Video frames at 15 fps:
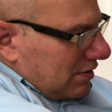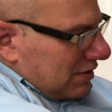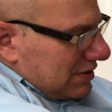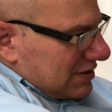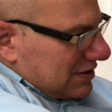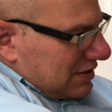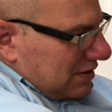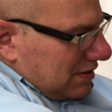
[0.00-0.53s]

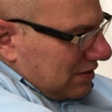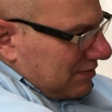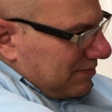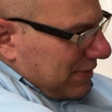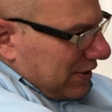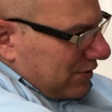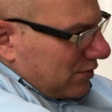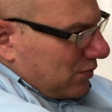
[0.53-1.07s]
There's a
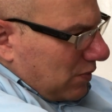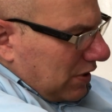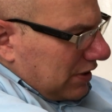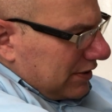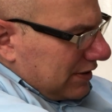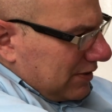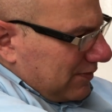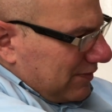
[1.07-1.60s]
better
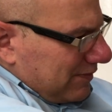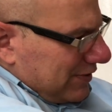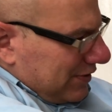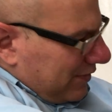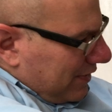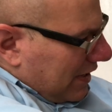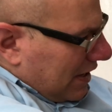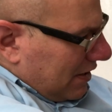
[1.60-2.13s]
quality when we
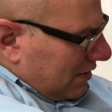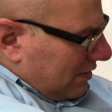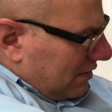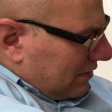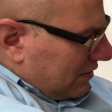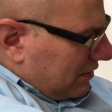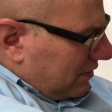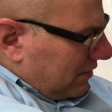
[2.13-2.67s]
do that,
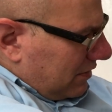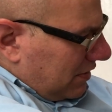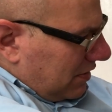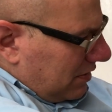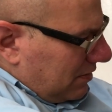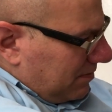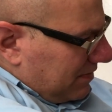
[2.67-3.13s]
clearly.